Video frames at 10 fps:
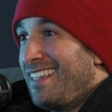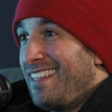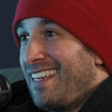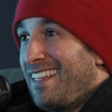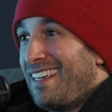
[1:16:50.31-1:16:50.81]

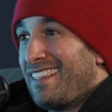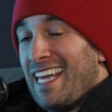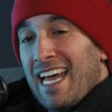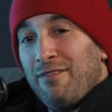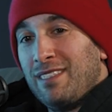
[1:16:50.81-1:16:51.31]
They
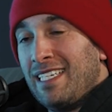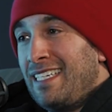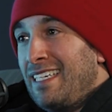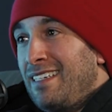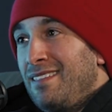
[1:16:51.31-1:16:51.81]
have what they
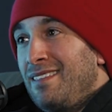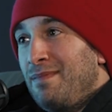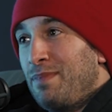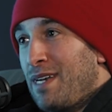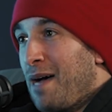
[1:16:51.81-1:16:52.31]
need,
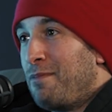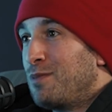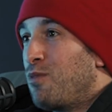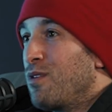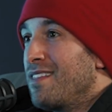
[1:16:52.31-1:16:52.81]
but not much
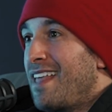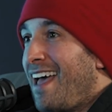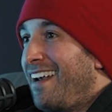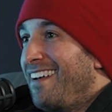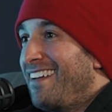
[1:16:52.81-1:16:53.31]
more than
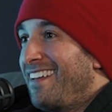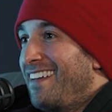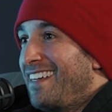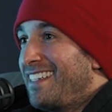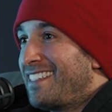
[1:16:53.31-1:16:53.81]
that.
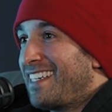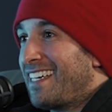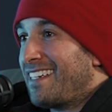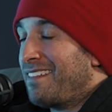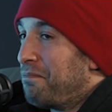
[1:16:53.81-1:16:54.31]

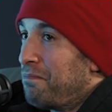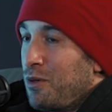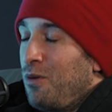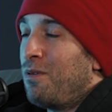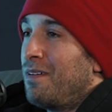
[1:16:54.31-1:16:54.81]
Like, cool.